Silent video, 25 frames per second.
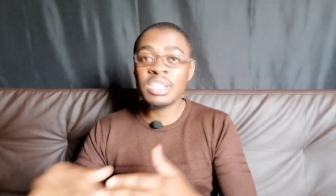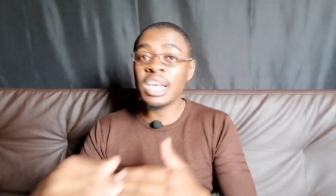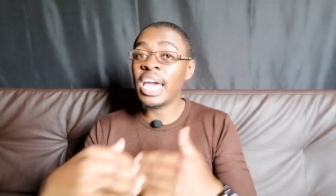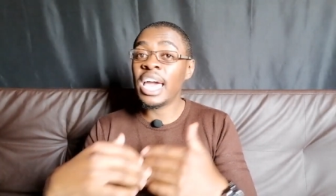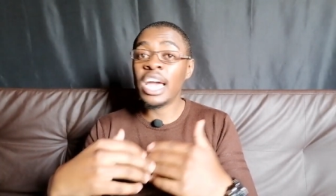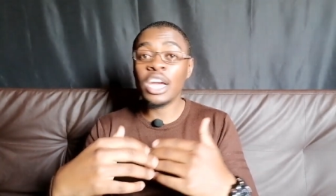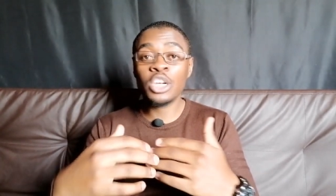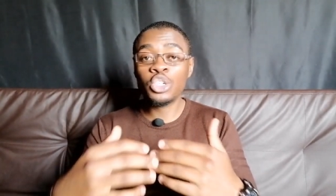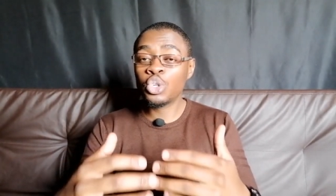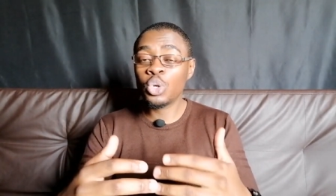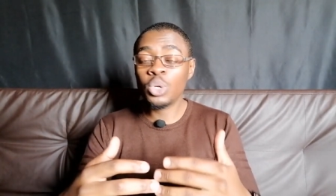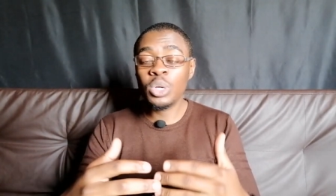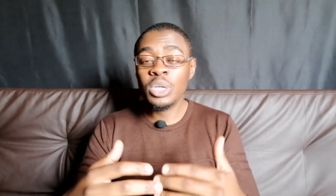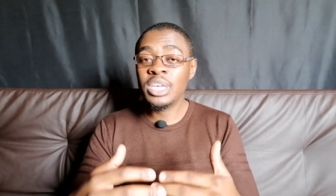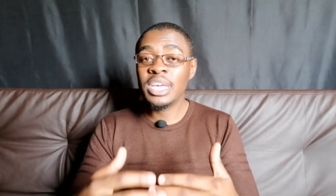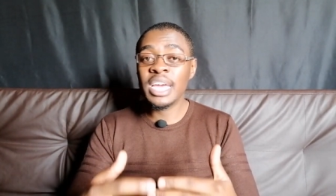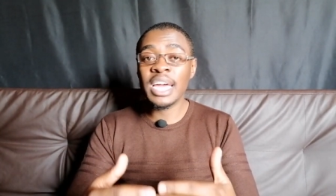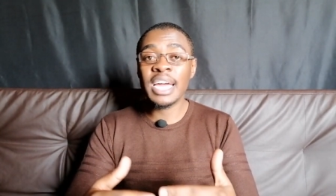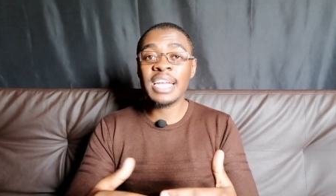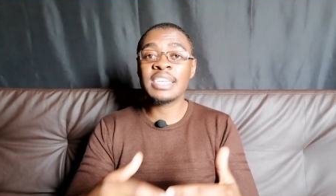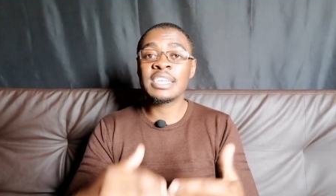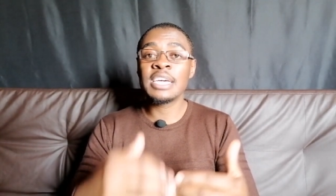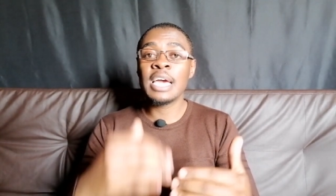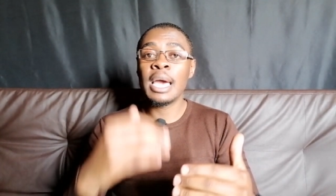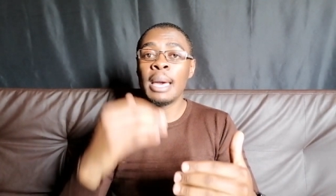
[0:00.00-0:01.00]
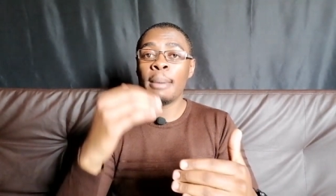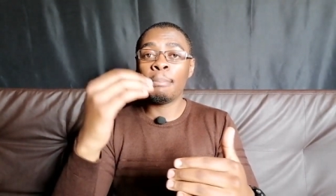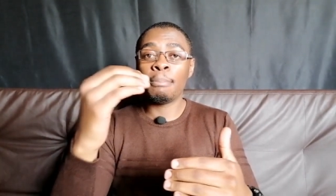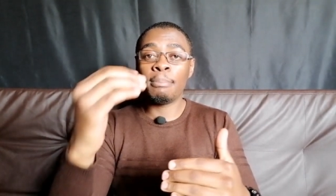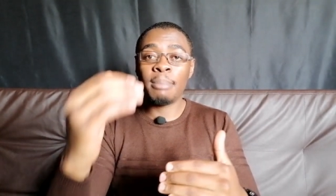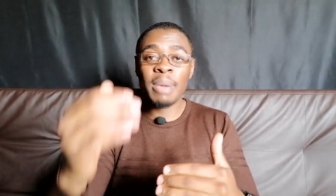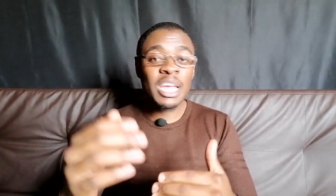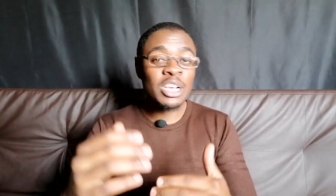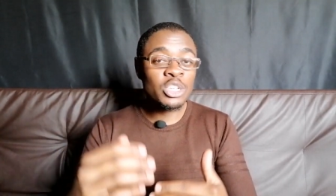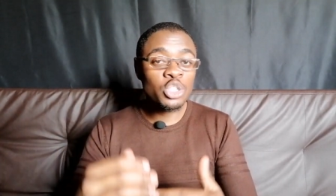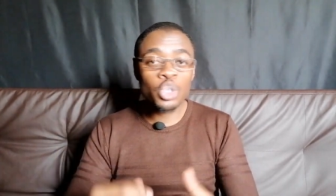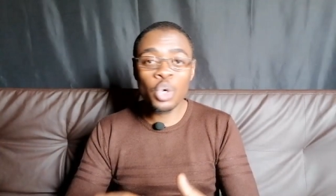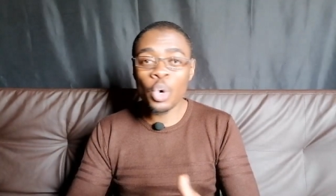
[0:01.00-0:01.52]
They actually get
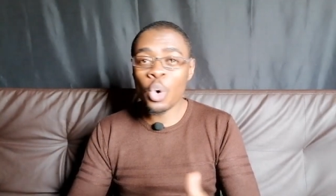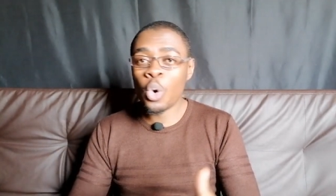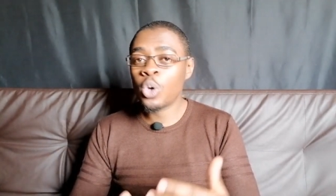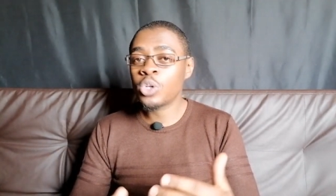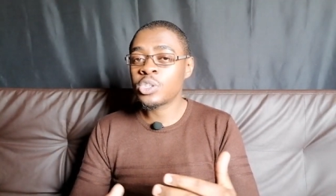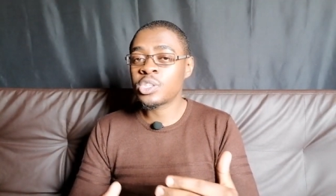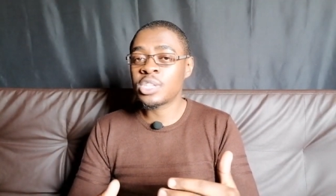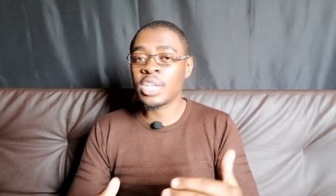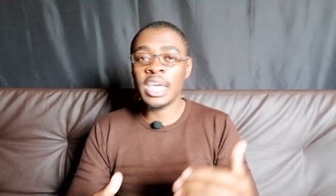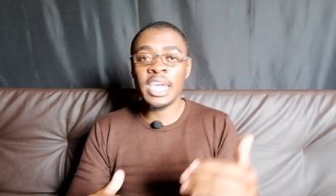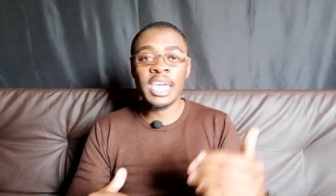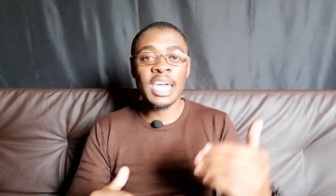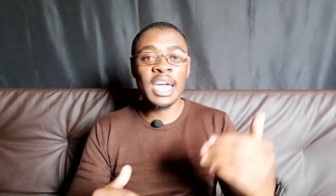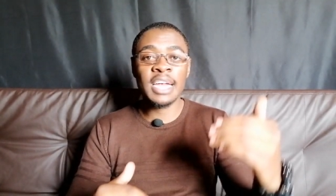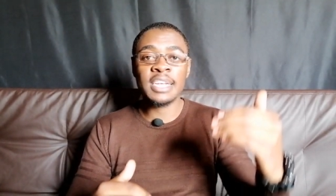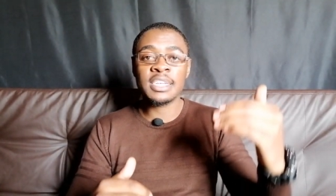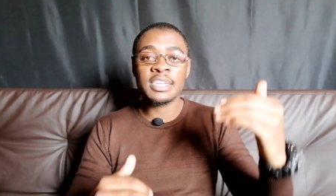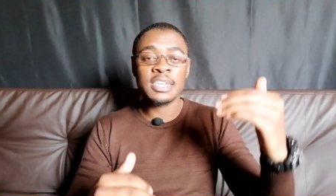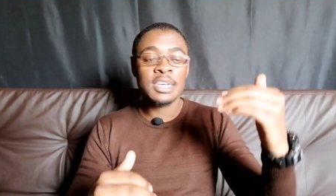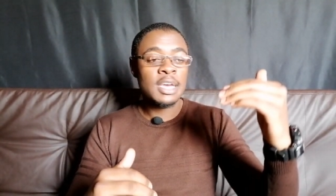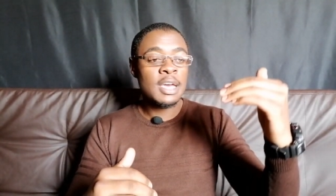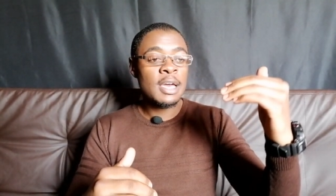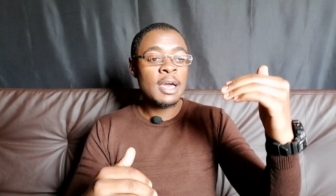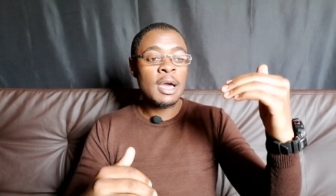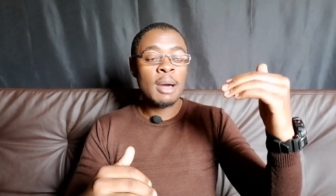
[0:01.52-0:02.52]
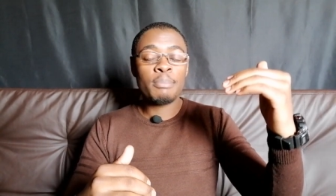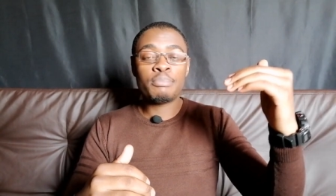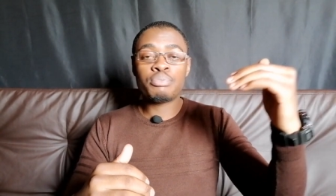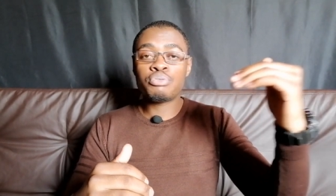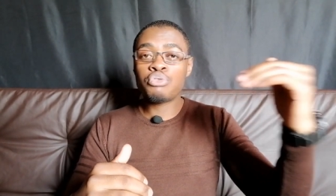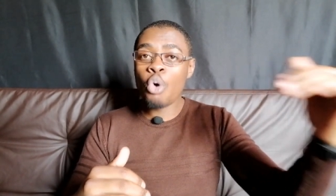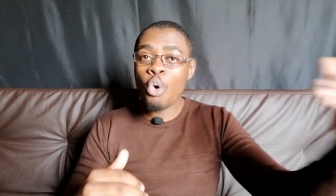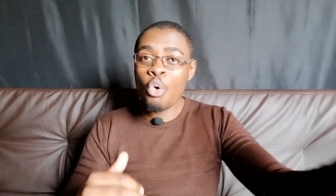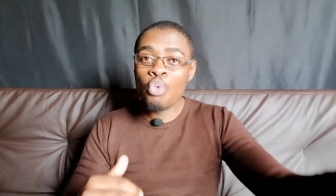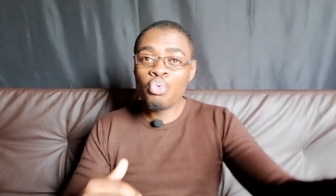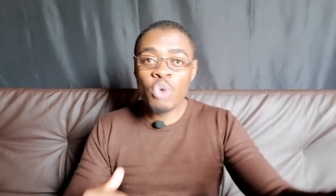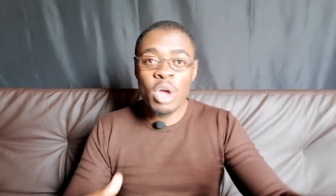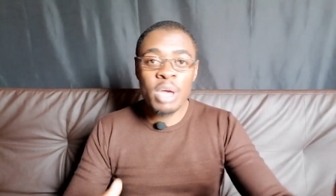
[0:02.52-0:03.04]
mentors, they get
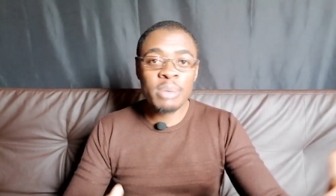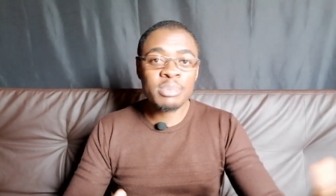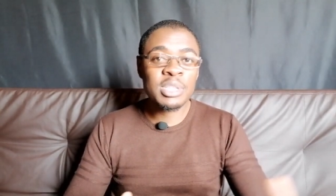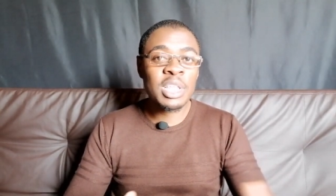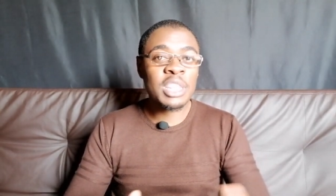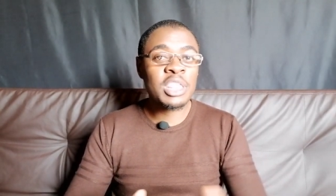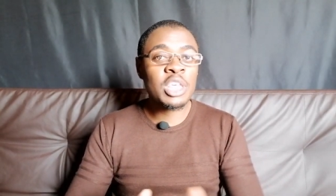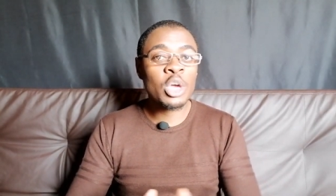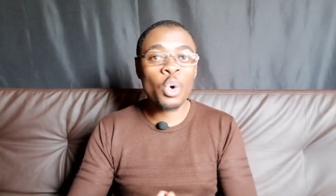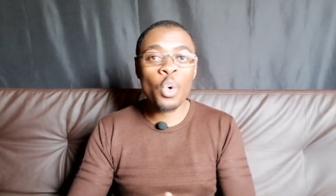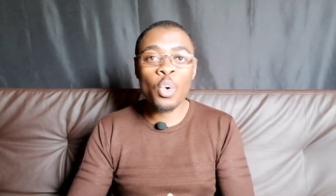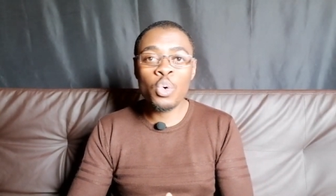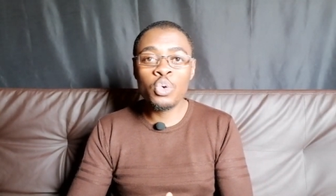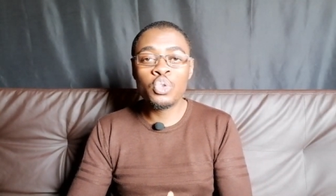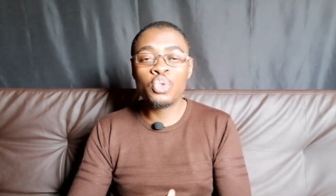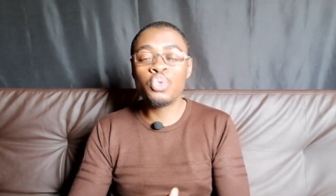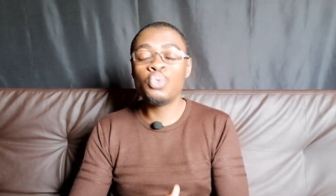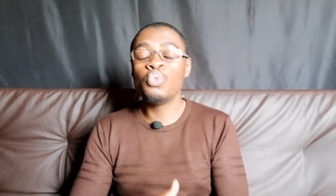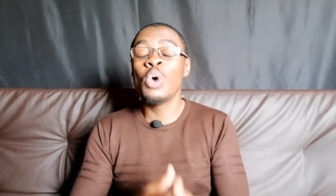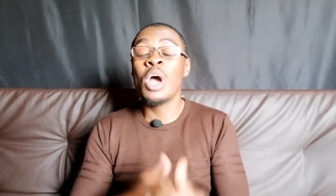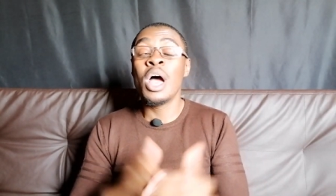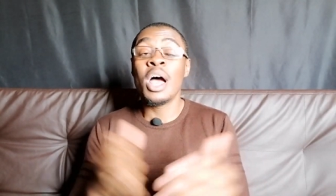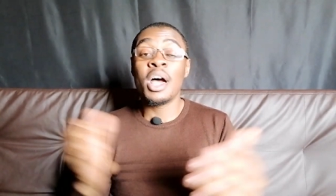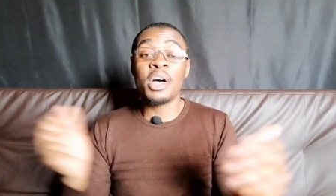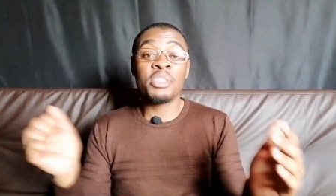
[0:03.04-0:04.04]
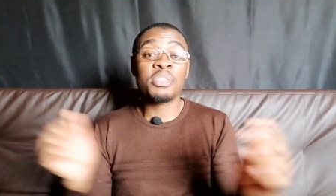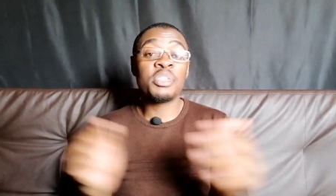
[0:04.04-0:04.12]
programs that they go to.